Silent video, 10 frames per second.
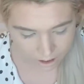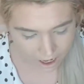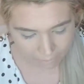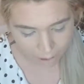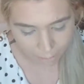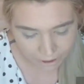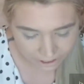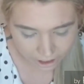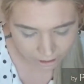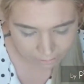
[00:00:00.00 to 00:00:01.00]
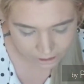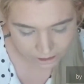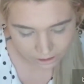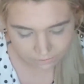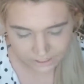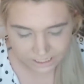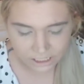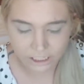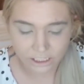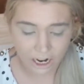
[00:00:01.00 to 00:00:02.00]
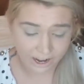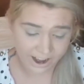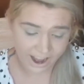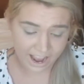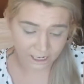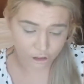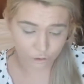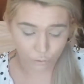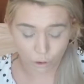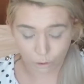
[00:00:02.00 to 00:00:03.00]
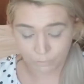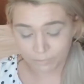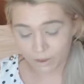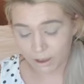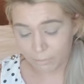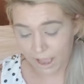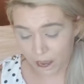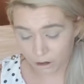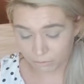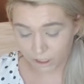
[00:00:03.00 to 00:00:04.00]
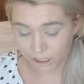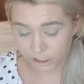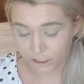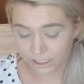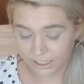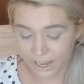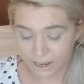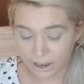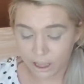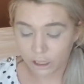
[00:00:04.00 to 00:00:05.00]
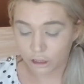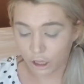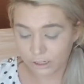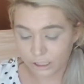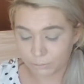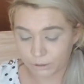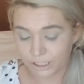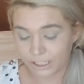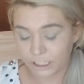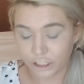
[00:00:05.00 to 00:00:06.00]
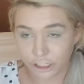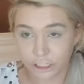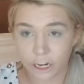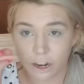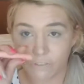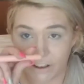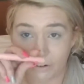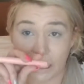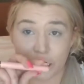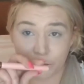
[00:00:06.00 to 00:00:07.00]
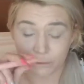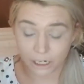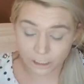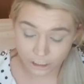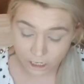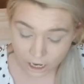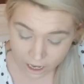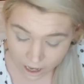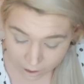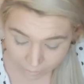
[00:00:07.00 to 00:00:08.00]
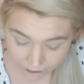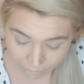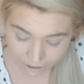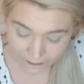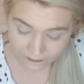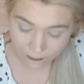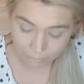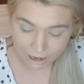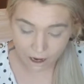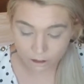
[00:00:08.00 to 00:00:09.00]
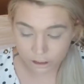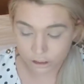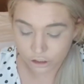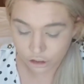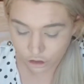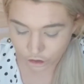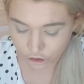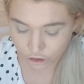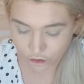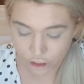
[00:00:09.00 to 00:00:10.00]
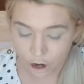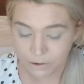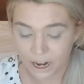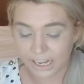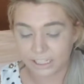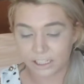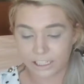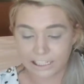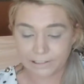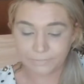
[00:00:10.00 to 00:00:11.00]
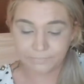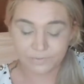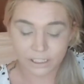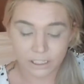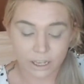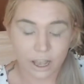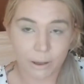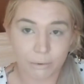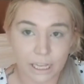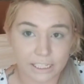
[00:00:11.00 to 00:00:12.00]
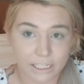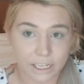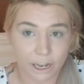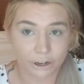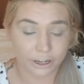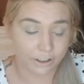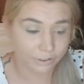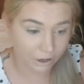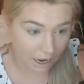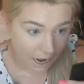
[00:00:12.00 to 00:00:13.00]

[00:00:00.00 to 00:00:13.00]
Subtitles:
I'm going to pick up... This is not an actual powder brush. It's a Luxie Precision foundation brush. But it picks up powder so nicely and places it underneath your